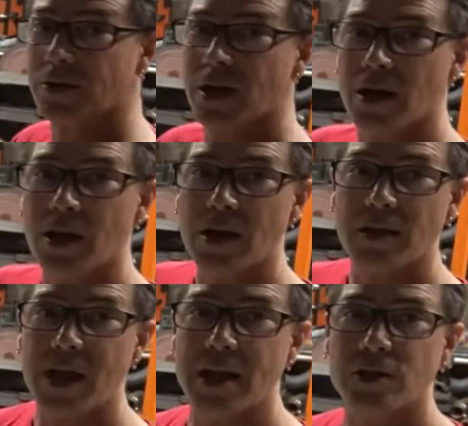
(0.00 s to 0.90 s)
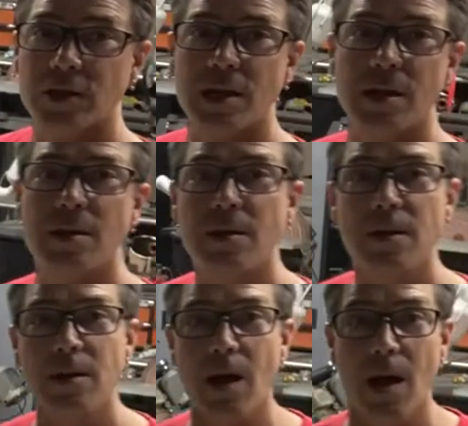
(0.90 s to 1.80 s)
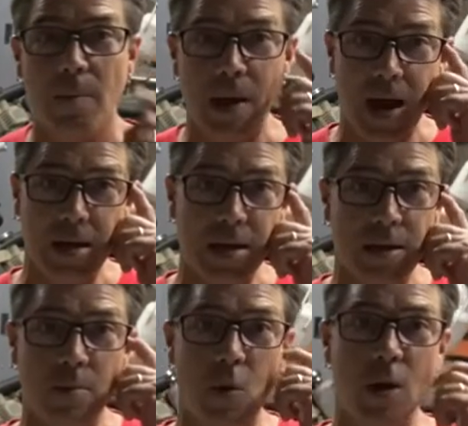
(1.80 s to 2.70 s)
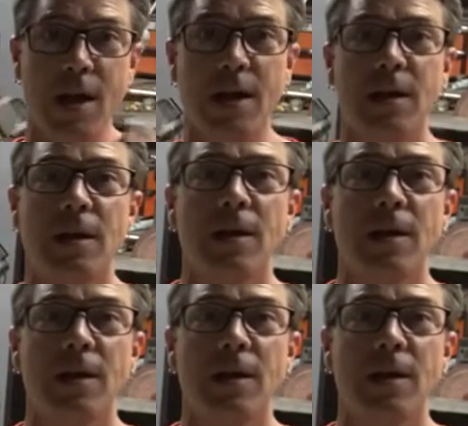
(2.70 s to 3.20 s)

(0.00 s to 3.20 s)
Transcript: there. That's going to get painted in the morning.